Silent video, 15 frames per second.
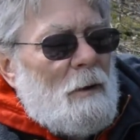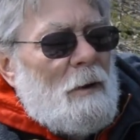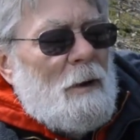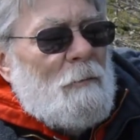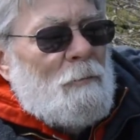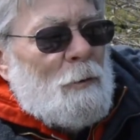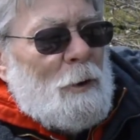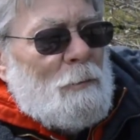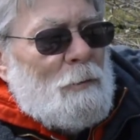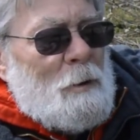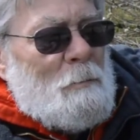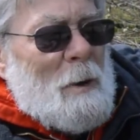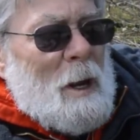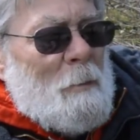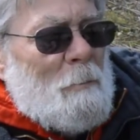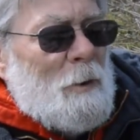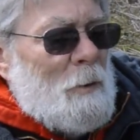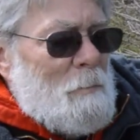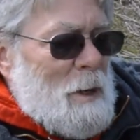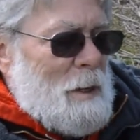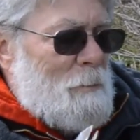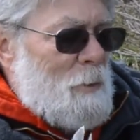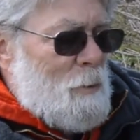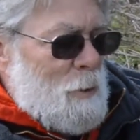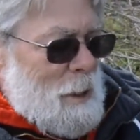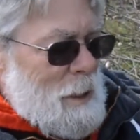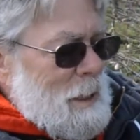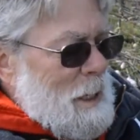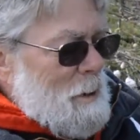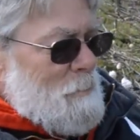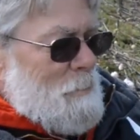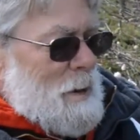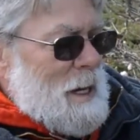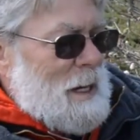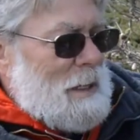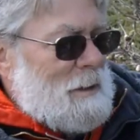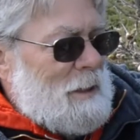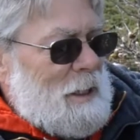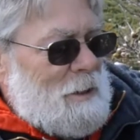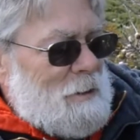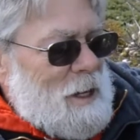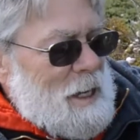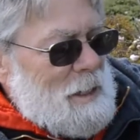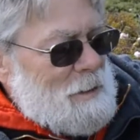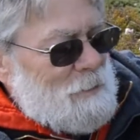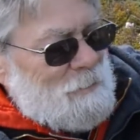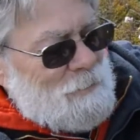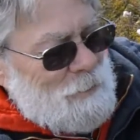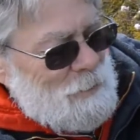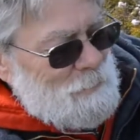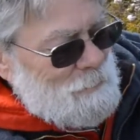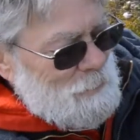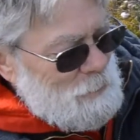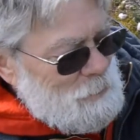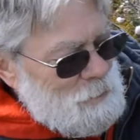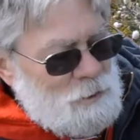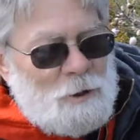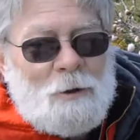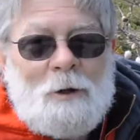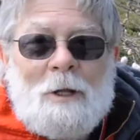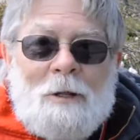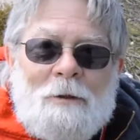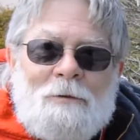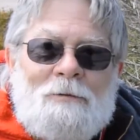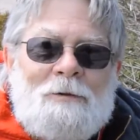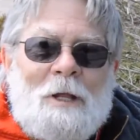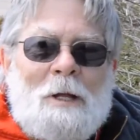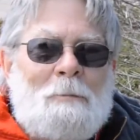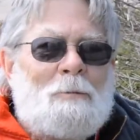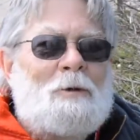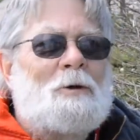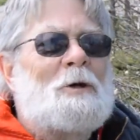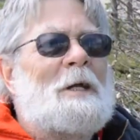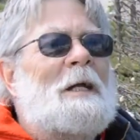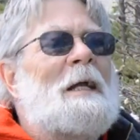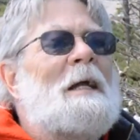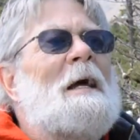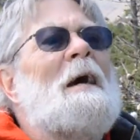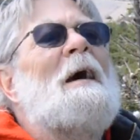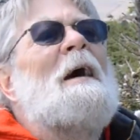If we remember, maybe we can come back later on in the season and show you this same tree,